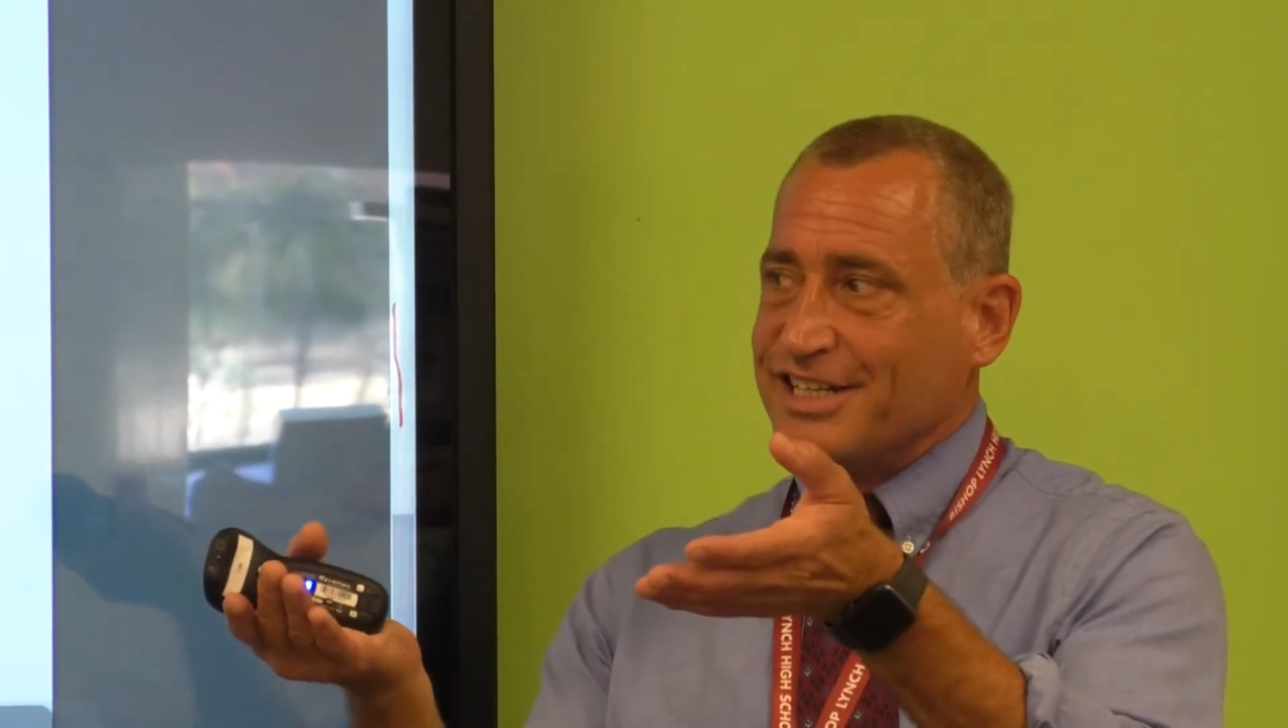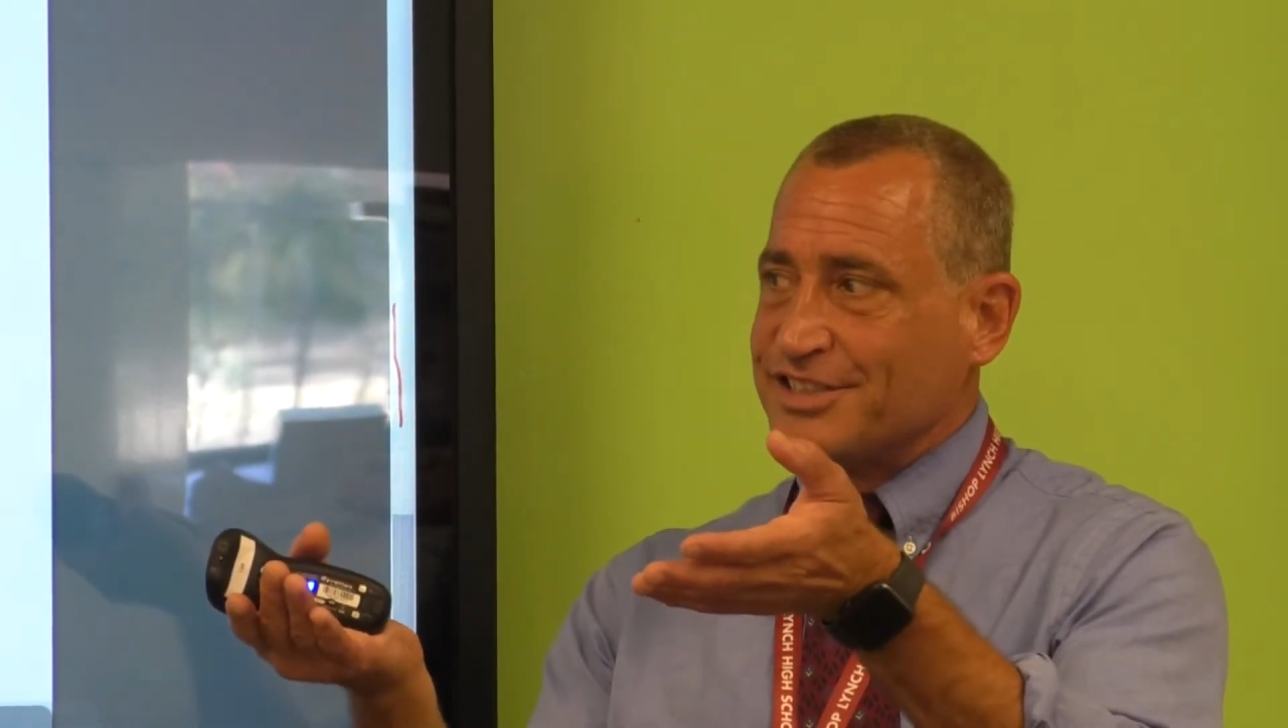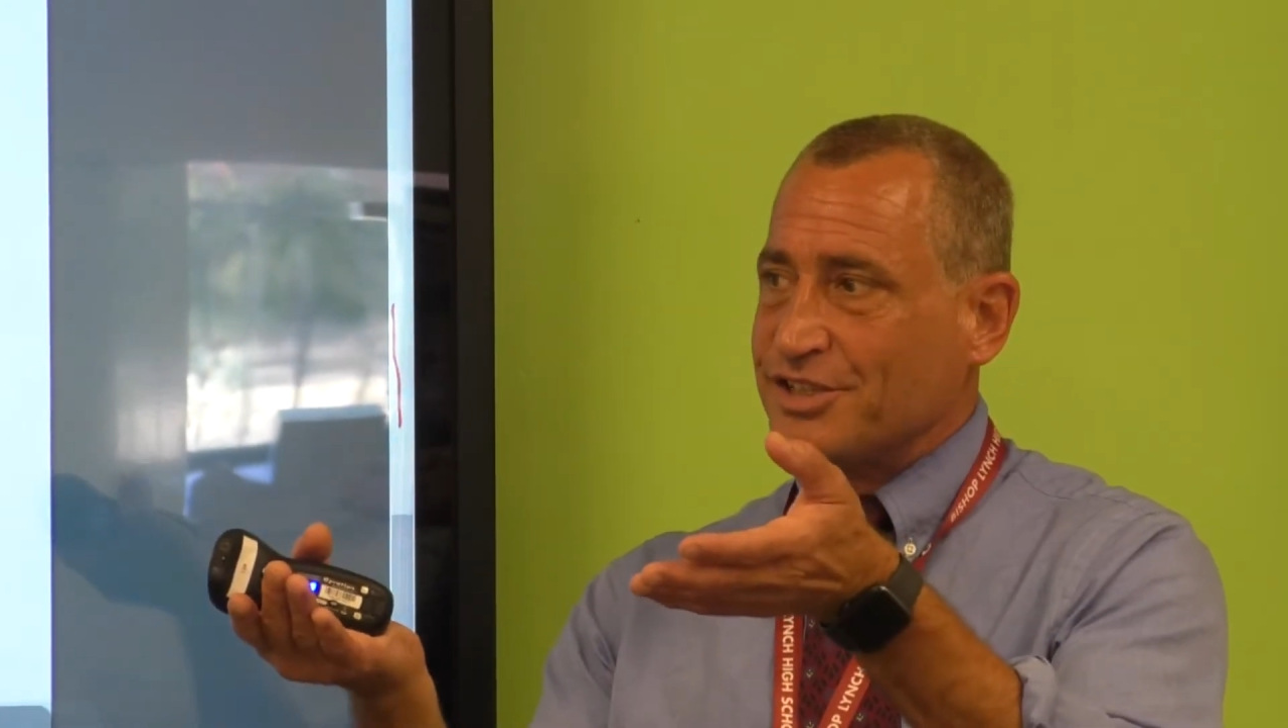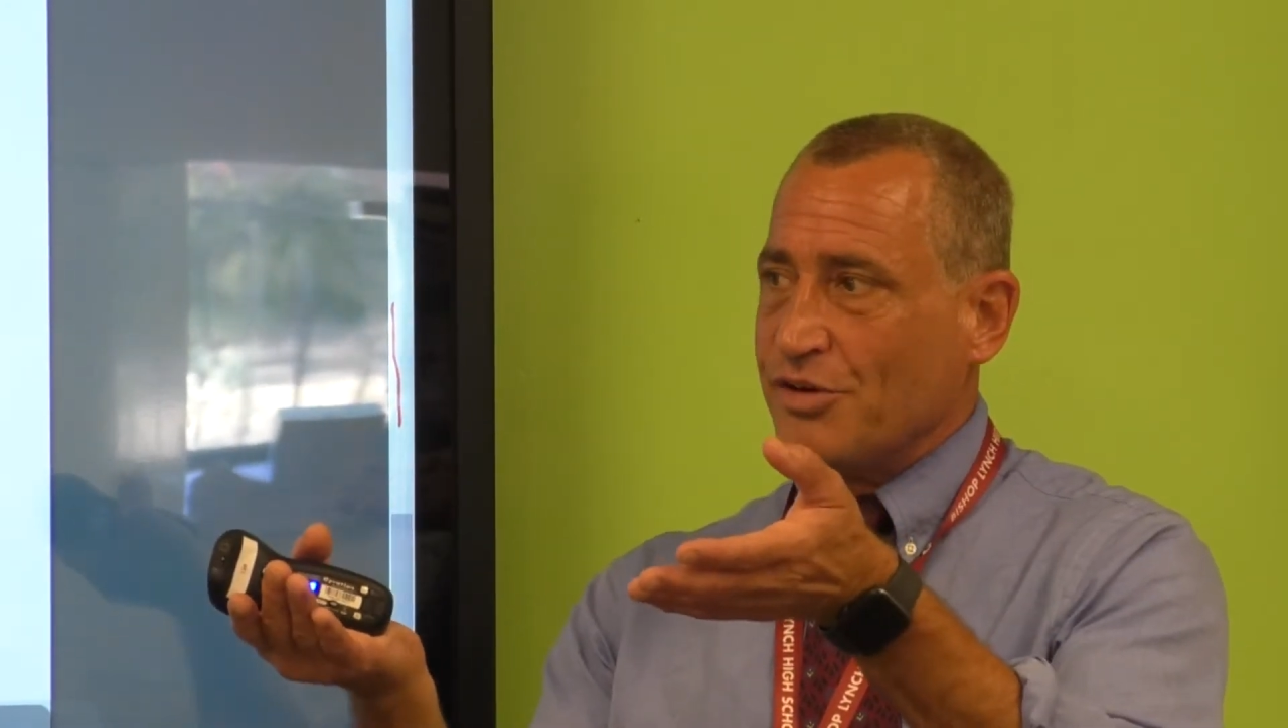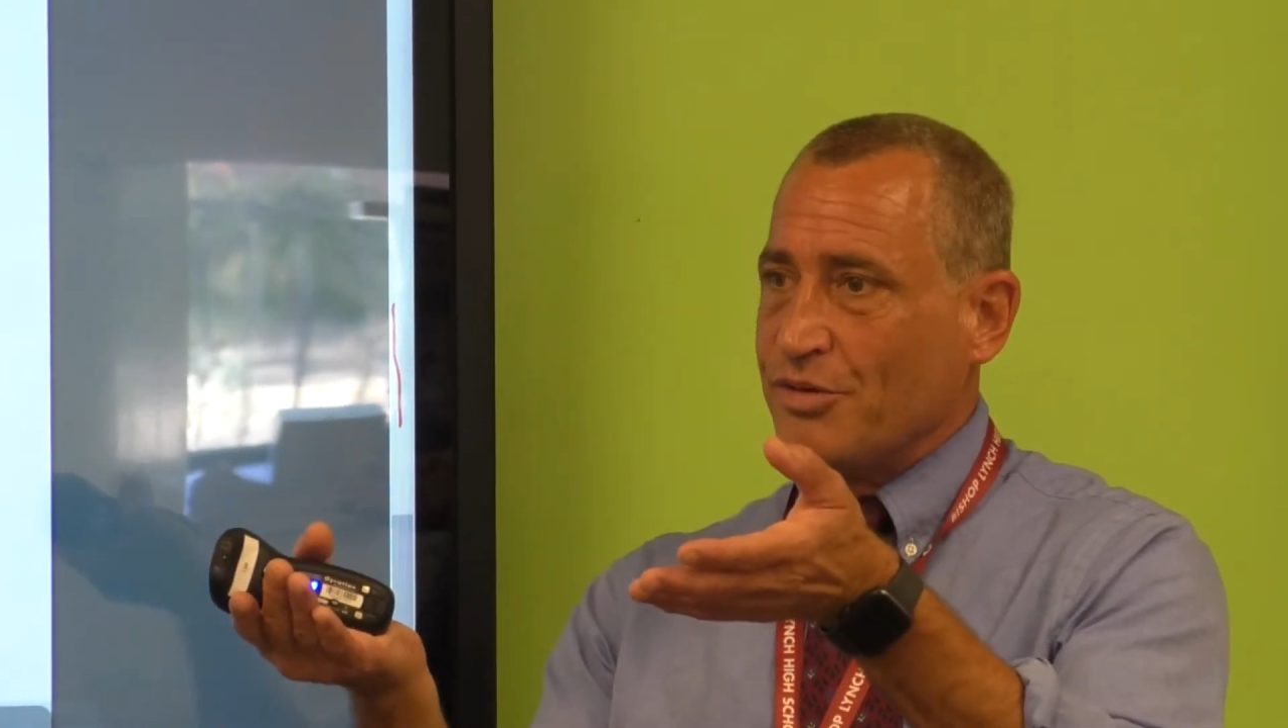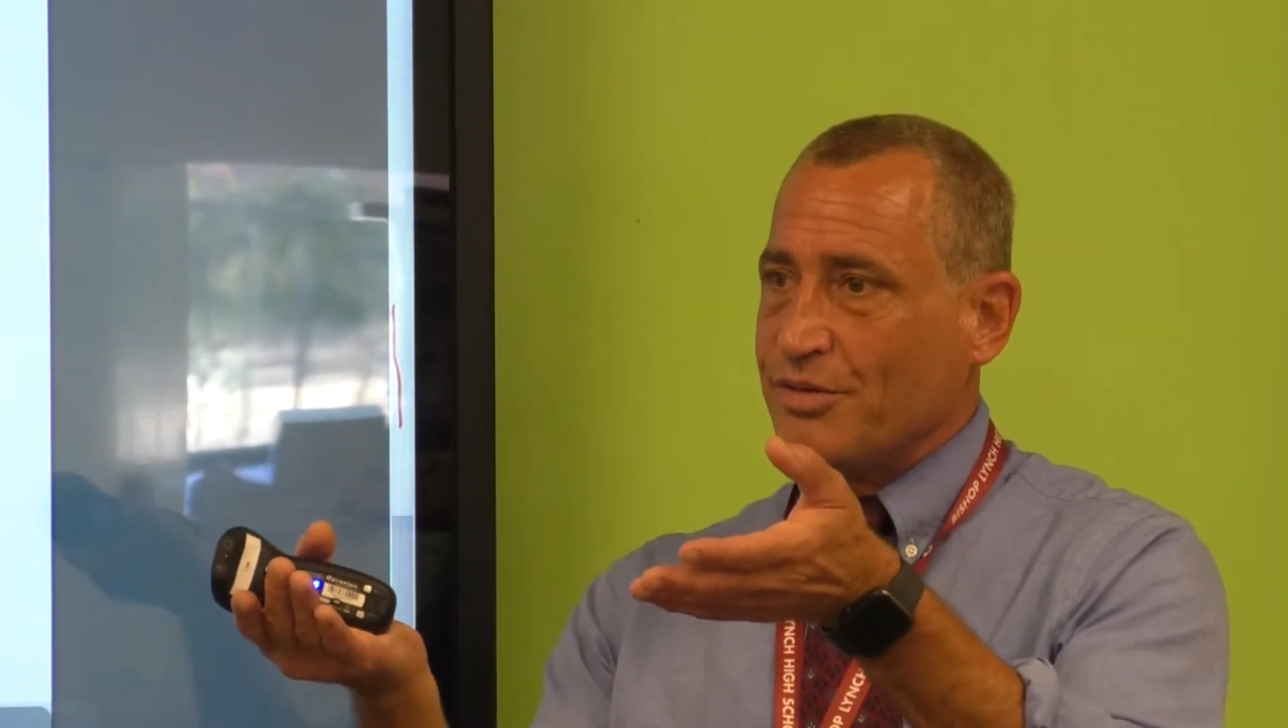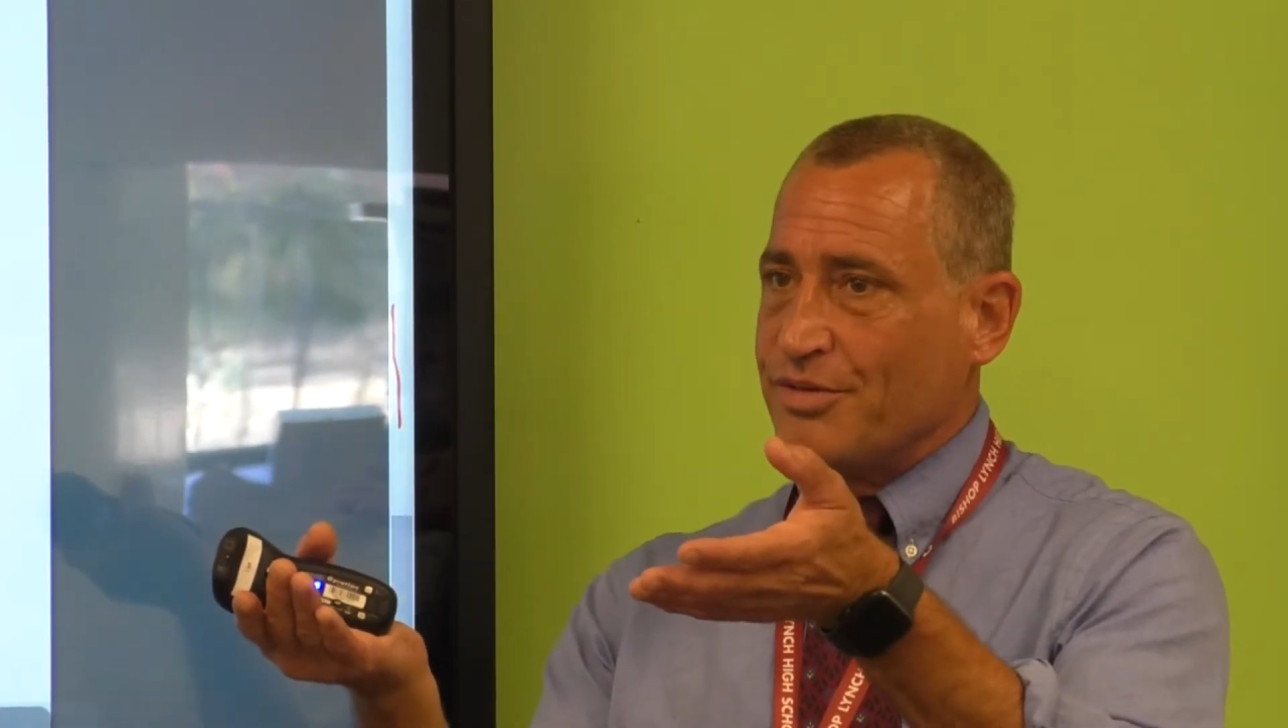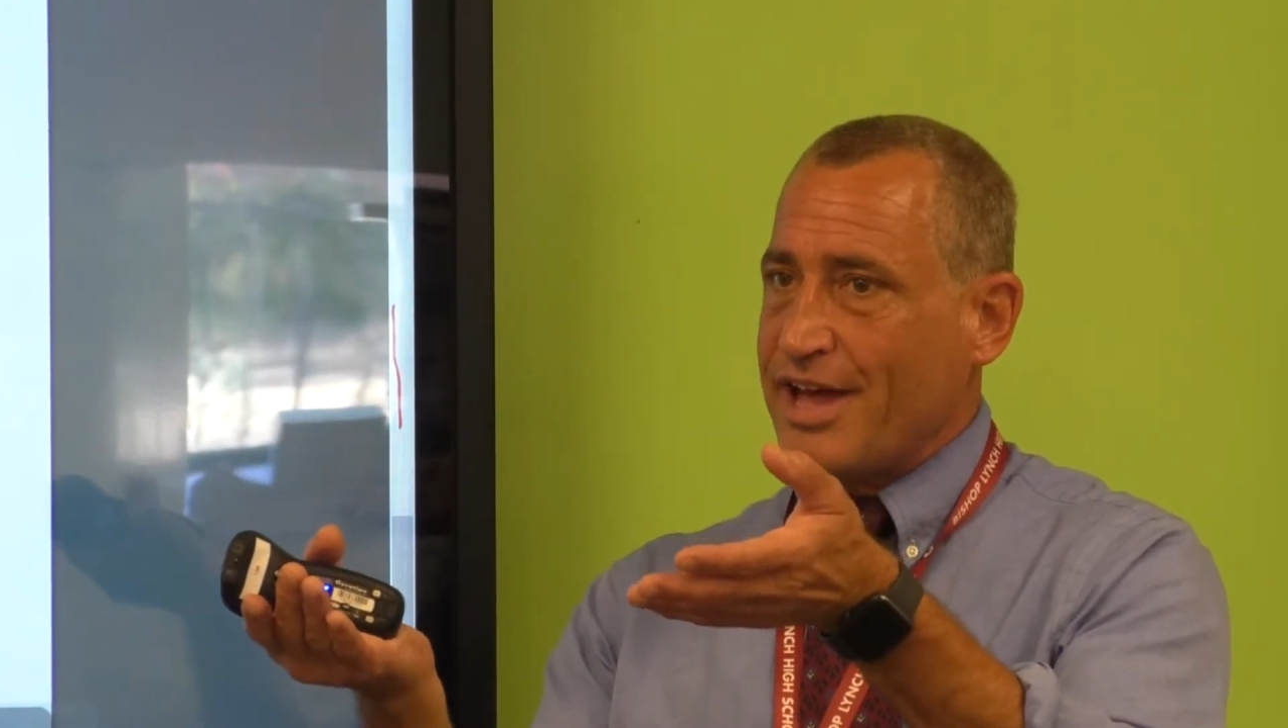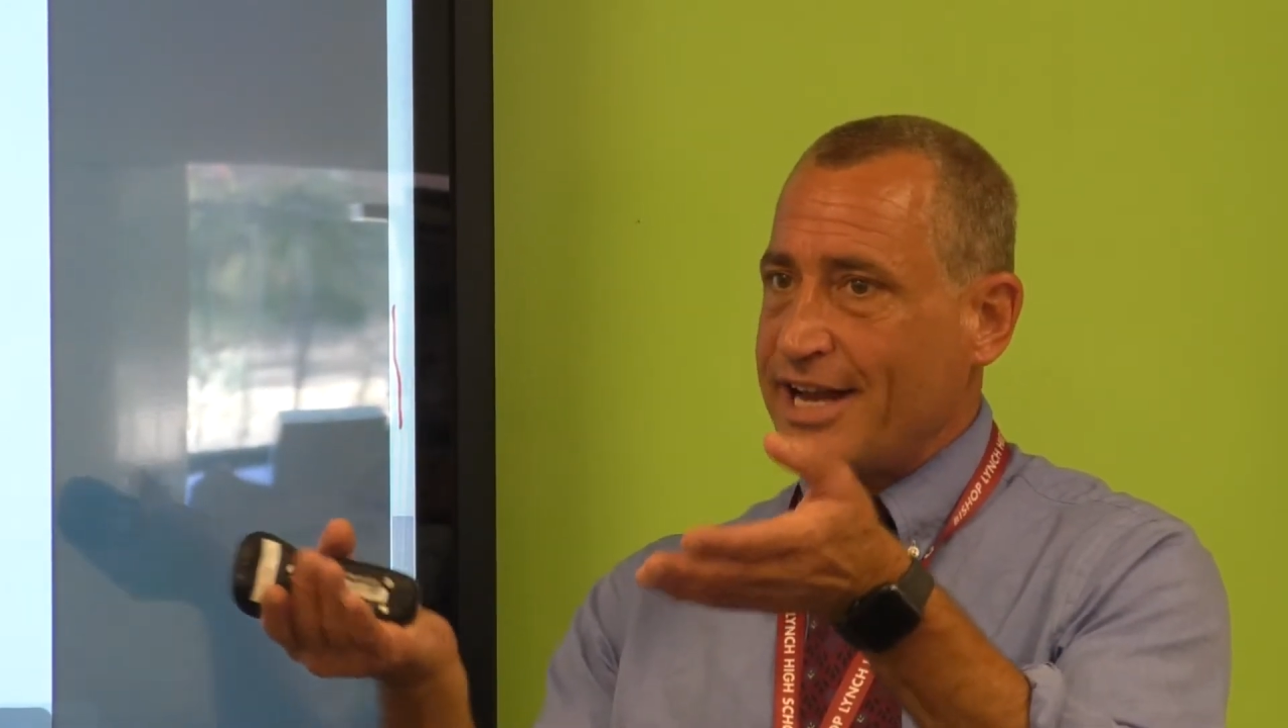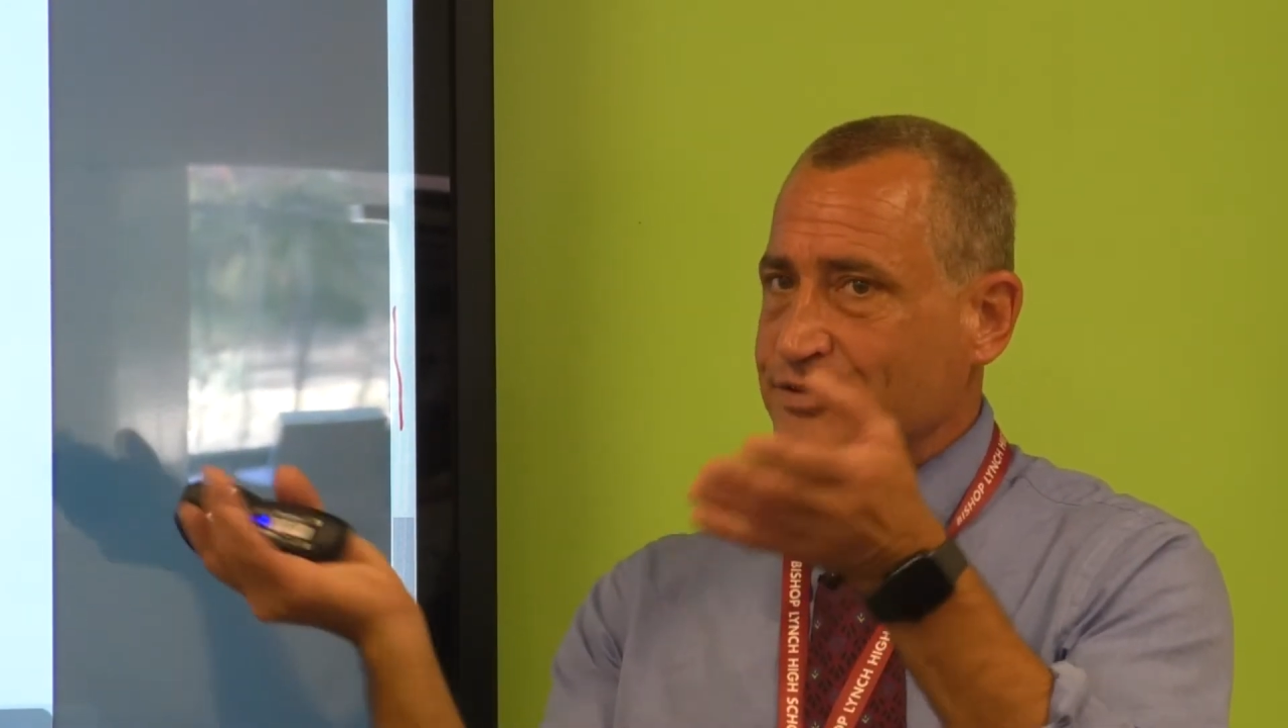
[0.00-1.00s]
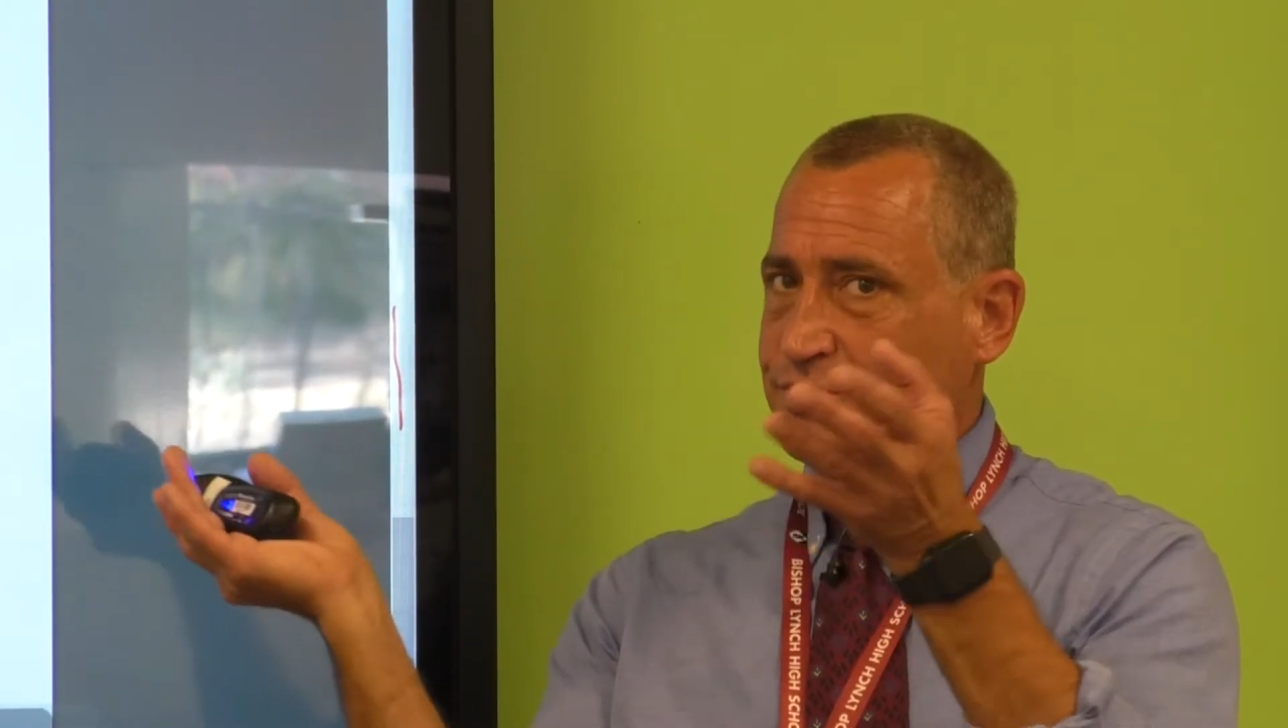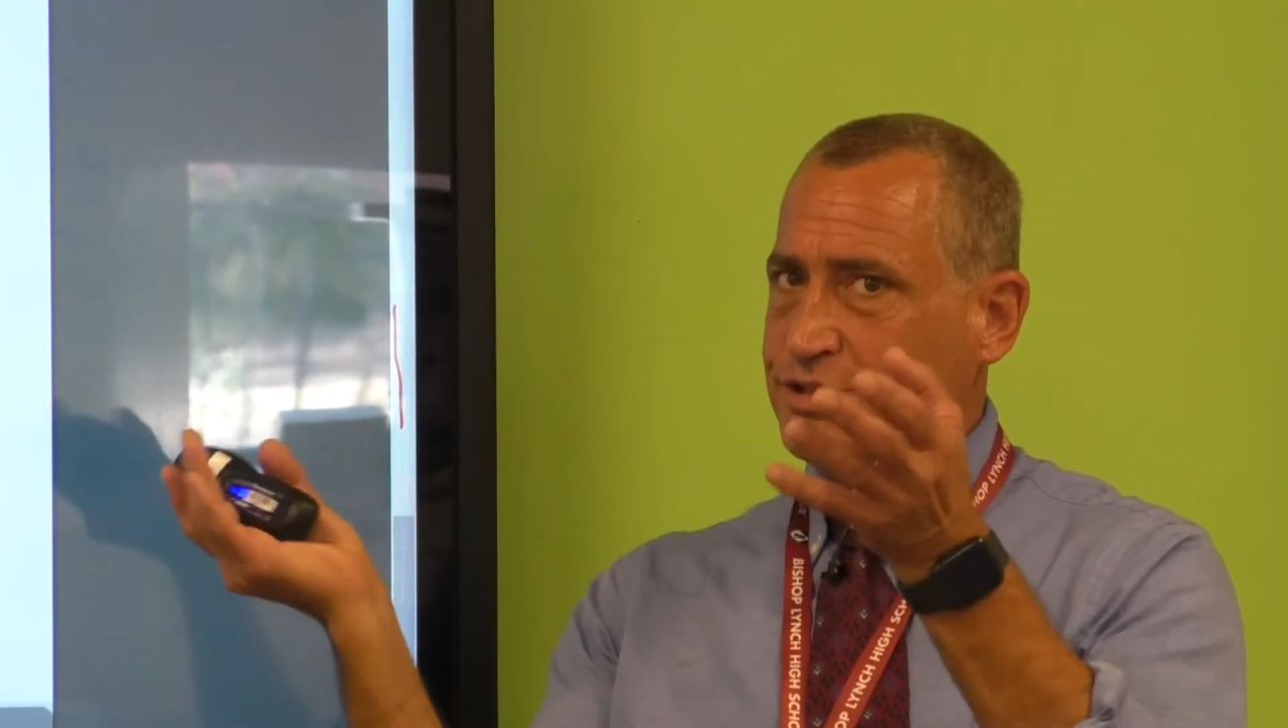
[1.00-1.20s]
So that's what